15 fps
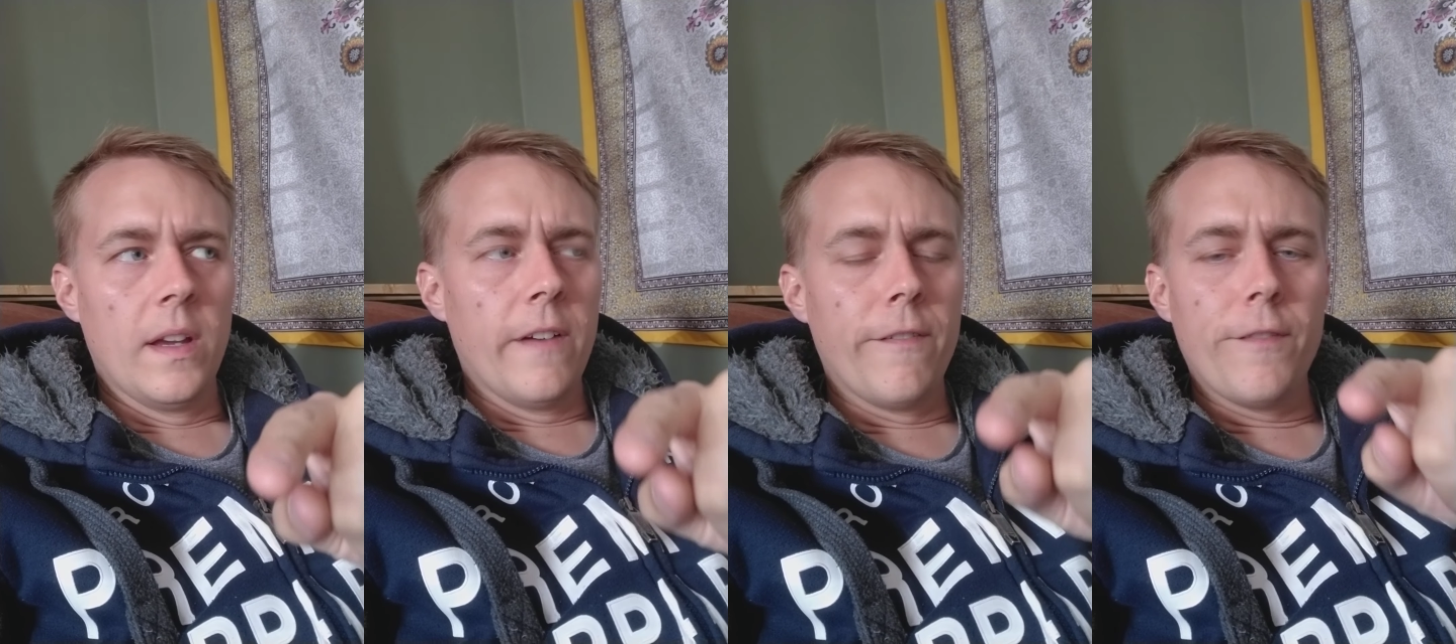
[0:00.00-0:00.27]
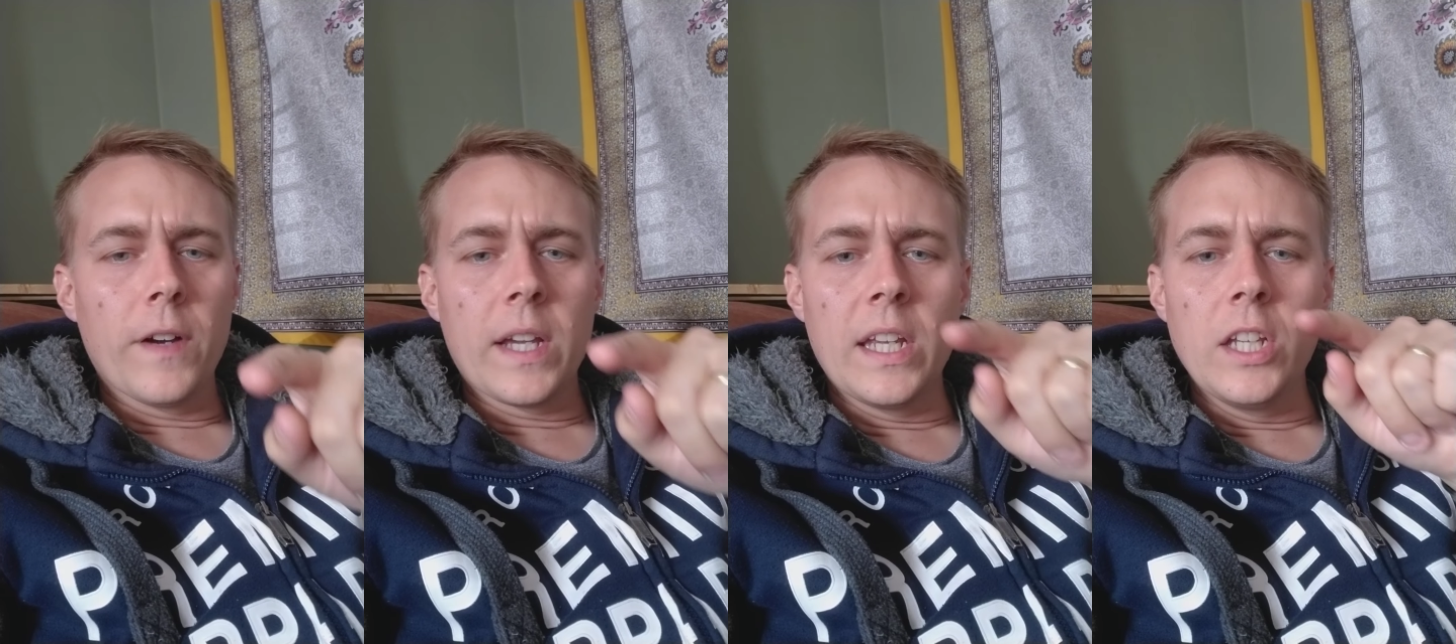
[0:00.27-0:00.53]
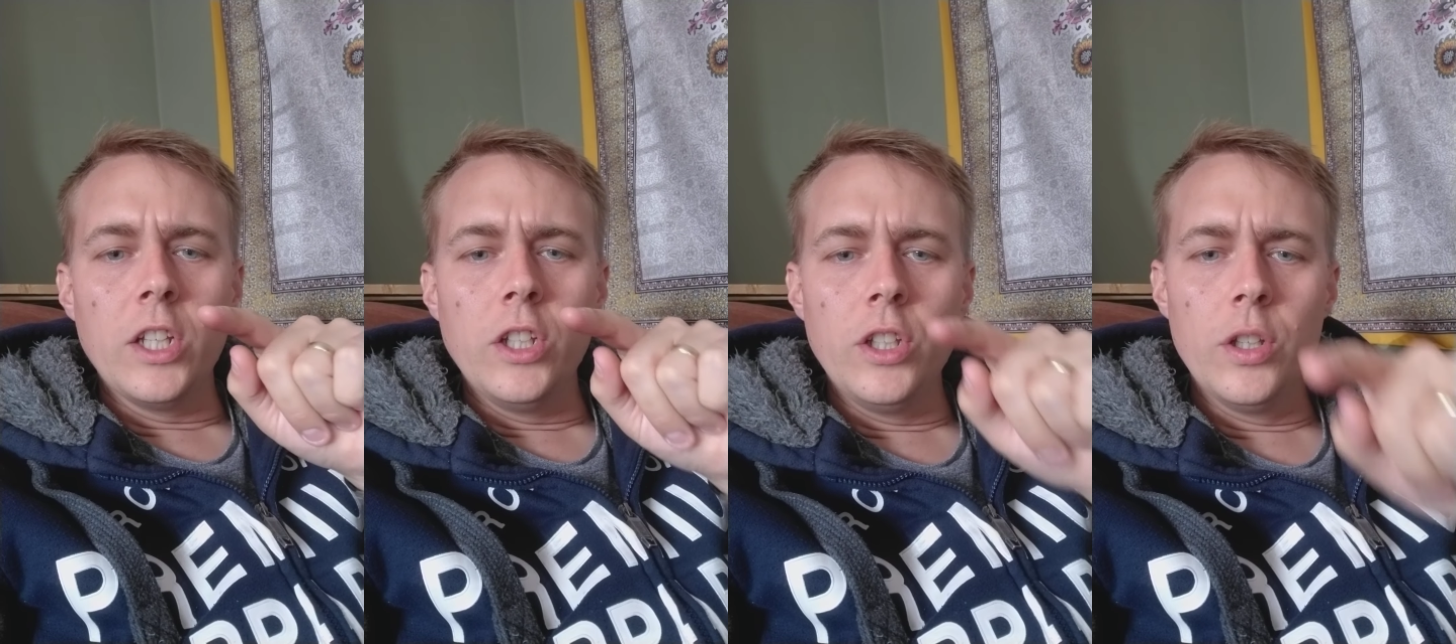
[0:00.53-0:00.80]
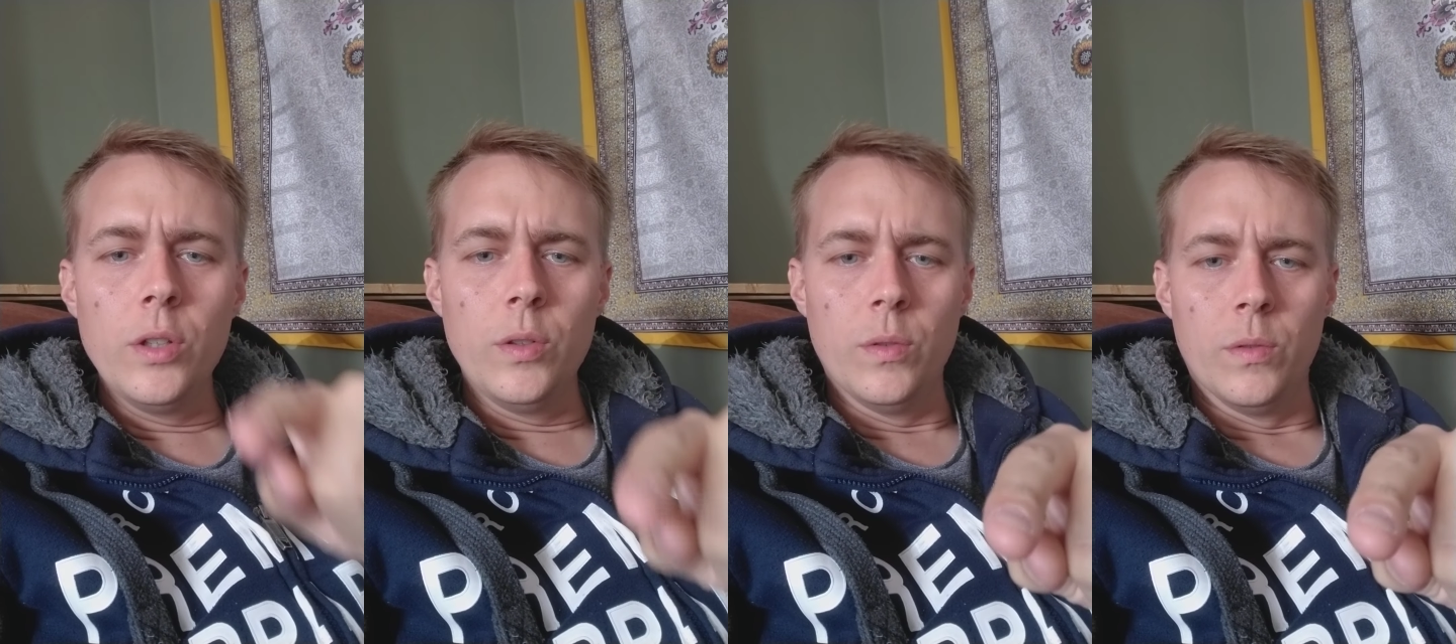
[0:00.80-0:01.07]
Fucking
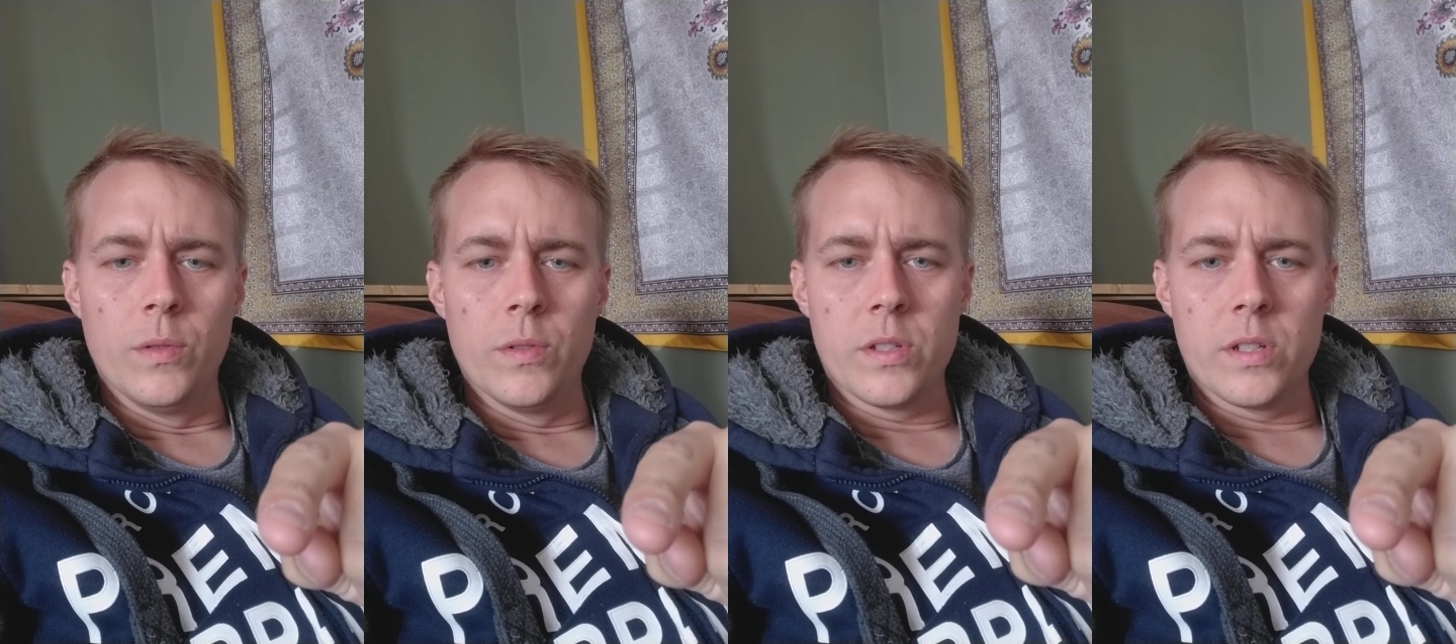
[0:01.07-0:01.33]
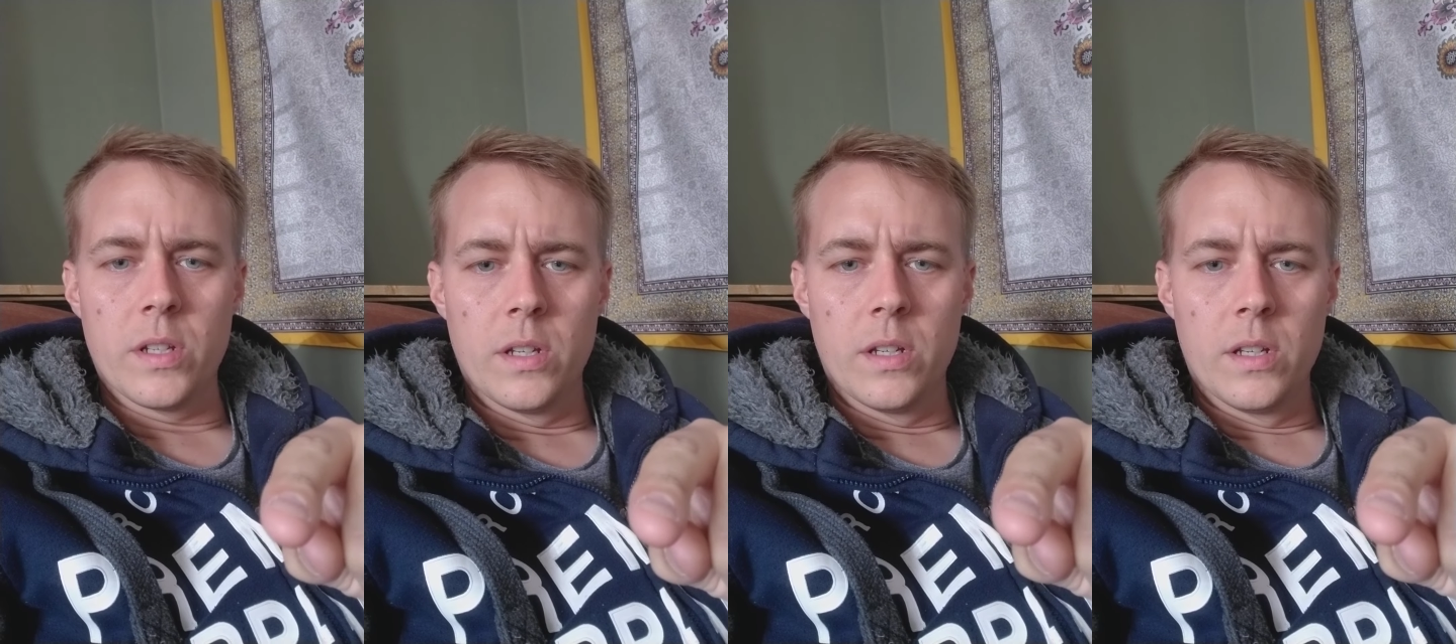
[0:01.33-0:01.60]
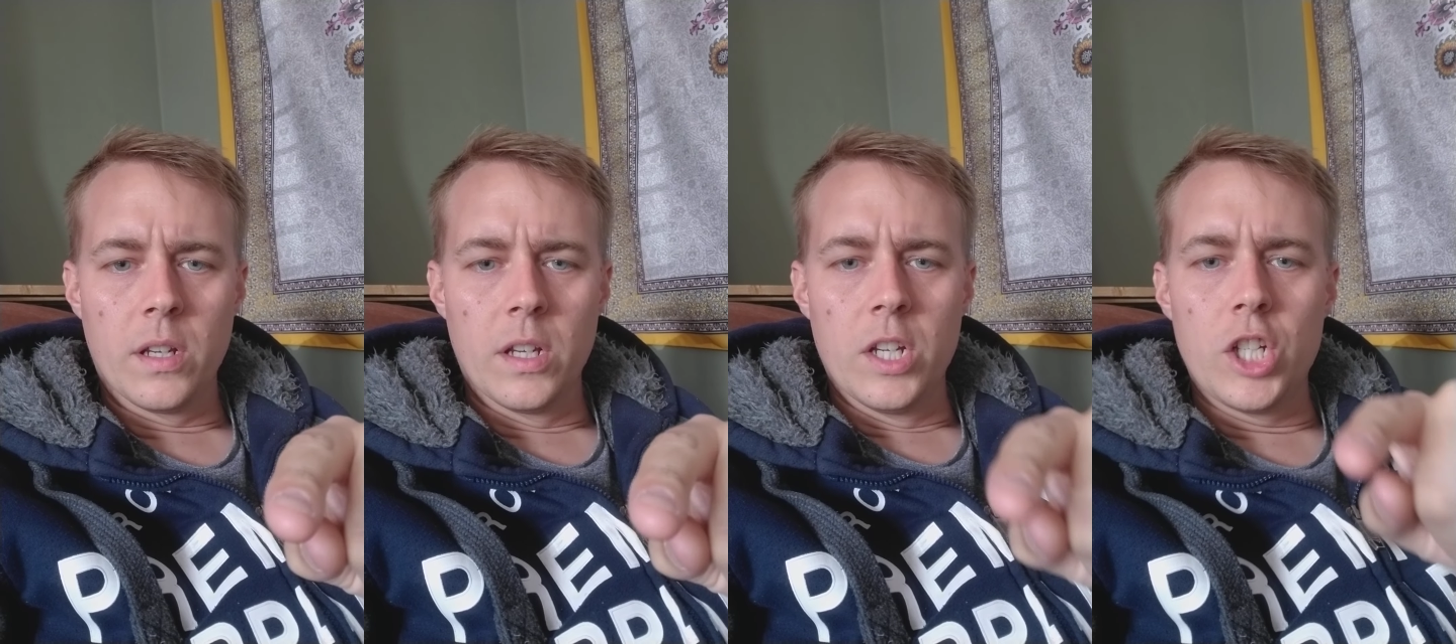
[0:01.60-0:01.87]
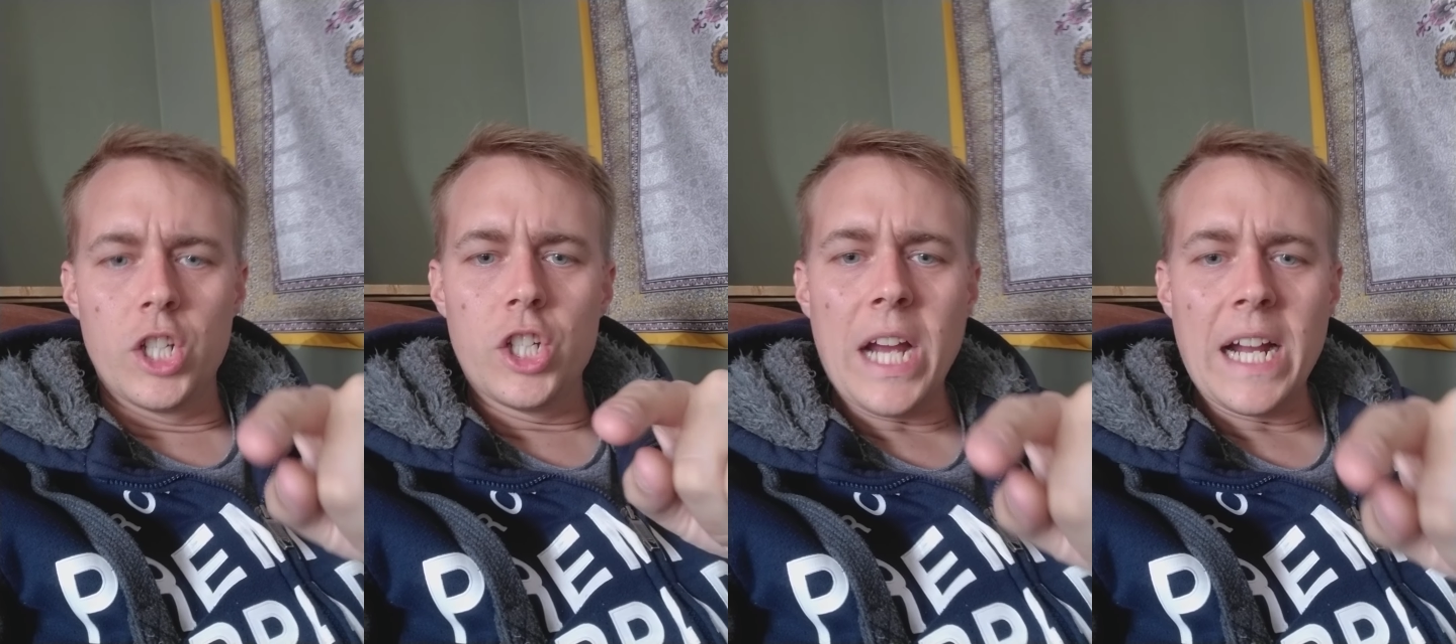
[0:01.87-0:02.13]
used.
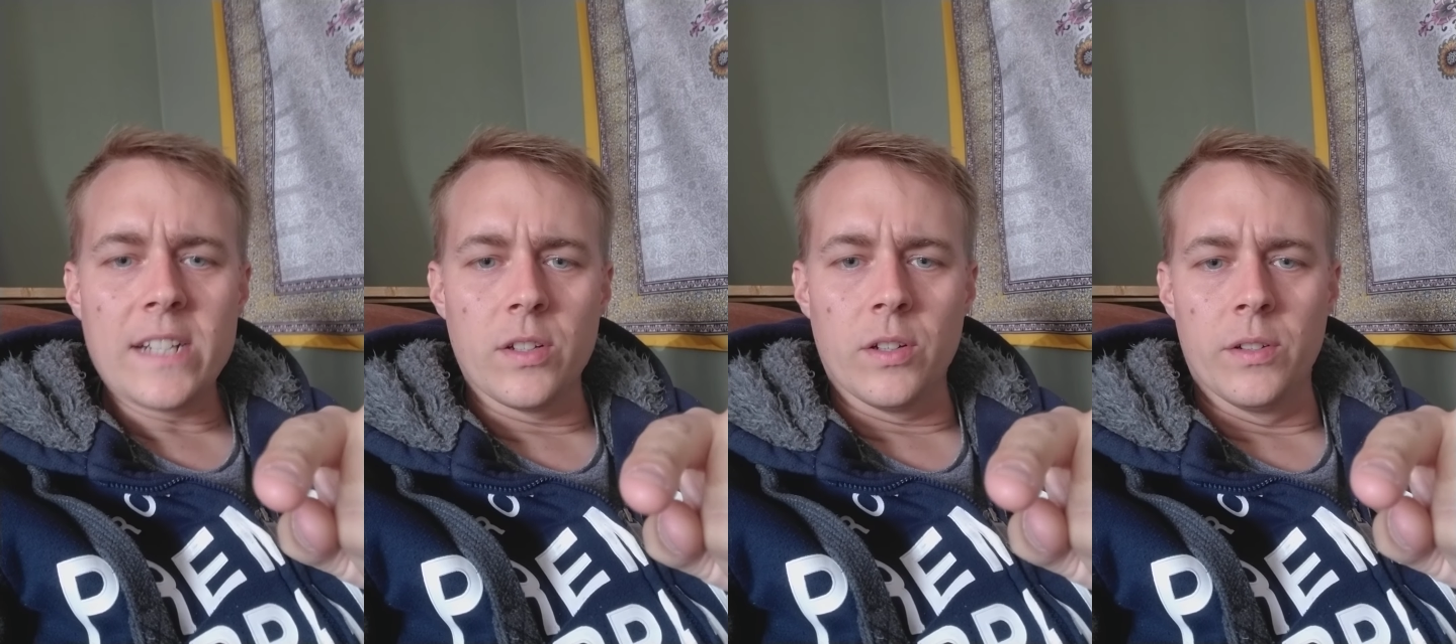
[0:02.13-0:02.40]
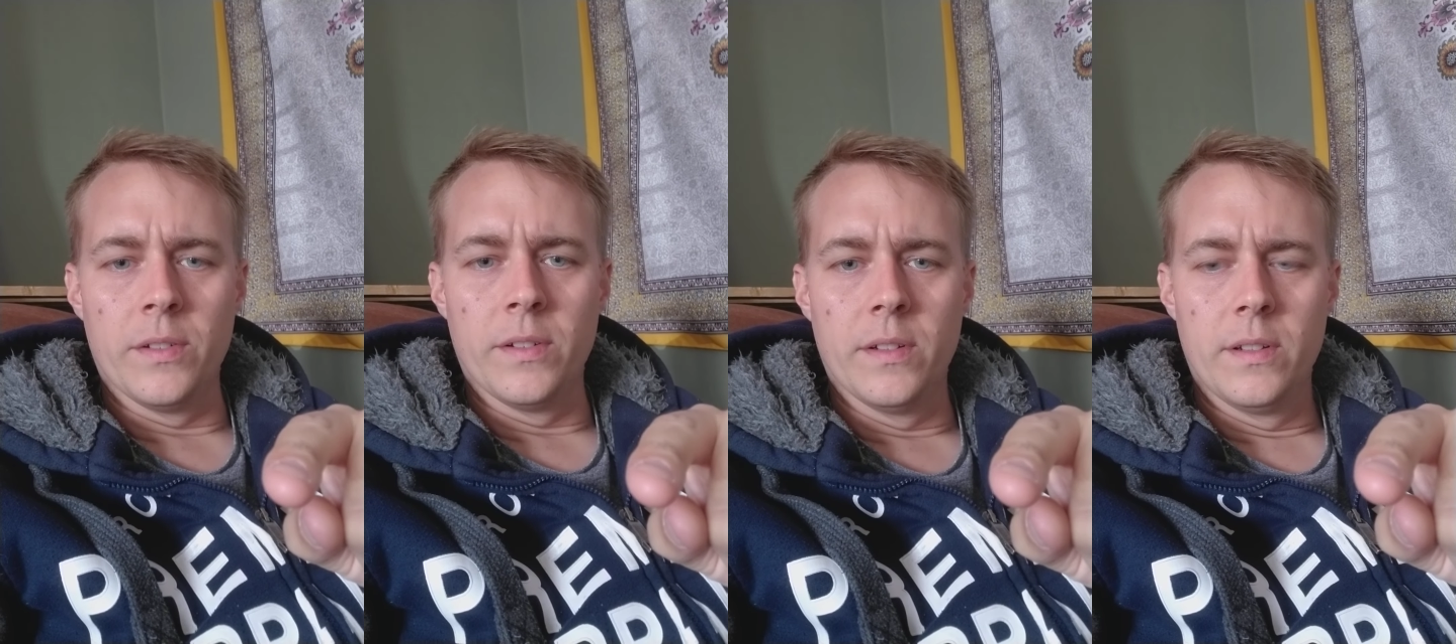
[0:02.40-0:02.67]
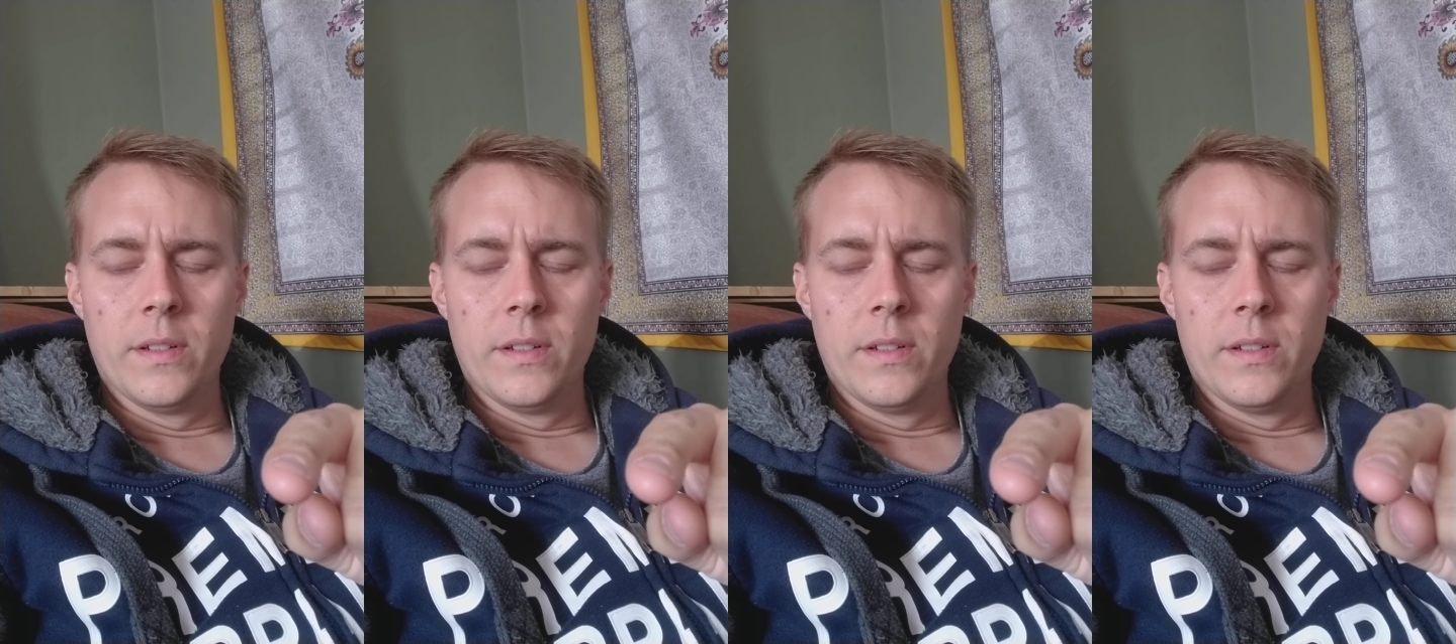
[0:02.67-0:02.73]
Shat on.